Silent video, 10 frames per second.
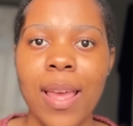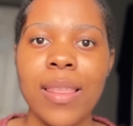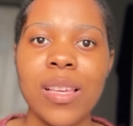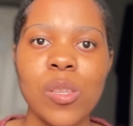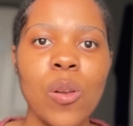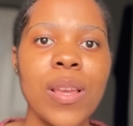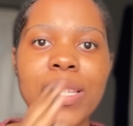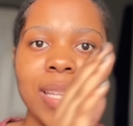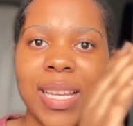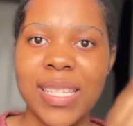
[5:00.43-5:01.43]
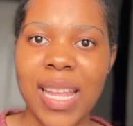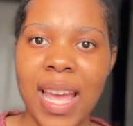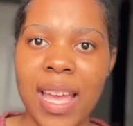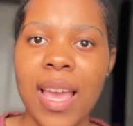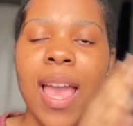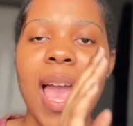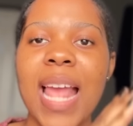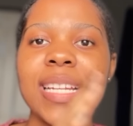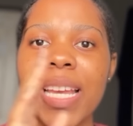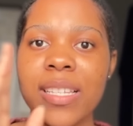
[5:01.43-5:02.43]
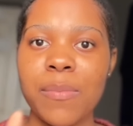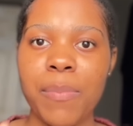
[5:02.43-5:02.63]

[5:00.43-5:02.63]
there's always text A and text